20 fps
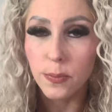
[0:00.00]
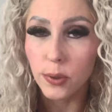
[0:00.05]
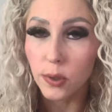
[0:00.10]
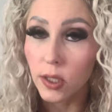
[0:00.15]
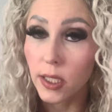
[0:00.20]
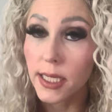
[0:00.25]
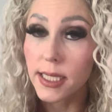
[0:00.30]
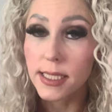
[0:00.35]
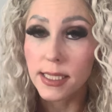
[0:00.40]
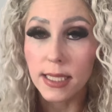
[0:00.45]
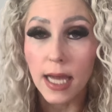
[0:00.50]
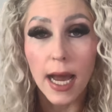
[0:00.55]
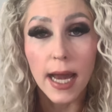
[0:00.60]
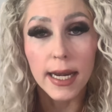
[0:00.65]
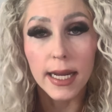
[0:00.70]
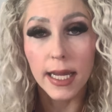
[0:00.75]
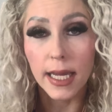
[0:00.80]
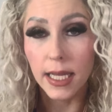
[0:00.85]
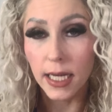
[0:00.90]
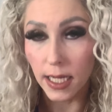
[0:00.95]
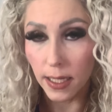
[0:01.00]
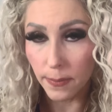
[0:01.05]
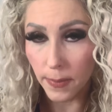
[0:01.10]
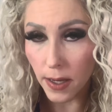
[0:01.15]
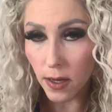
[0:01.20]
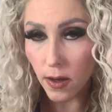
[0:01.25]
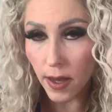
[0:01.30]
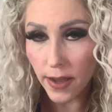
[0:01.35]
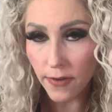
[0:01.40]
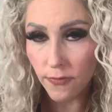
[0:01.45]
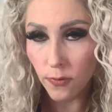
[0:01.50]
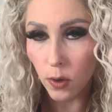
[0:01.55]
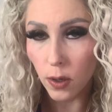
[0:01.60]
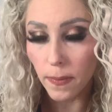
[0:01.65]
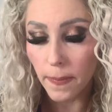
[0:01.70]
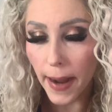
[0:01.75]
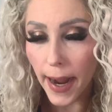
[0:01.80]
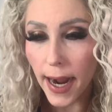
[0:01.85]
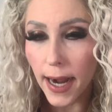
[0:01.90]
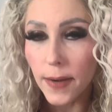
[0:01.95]
Please cite it in MLA
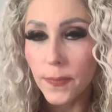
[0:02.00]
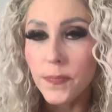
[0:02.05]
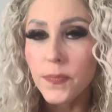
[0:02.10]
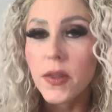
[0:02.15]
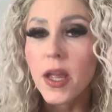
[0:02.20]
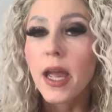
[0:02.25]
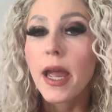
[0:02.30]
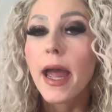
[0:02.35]
format.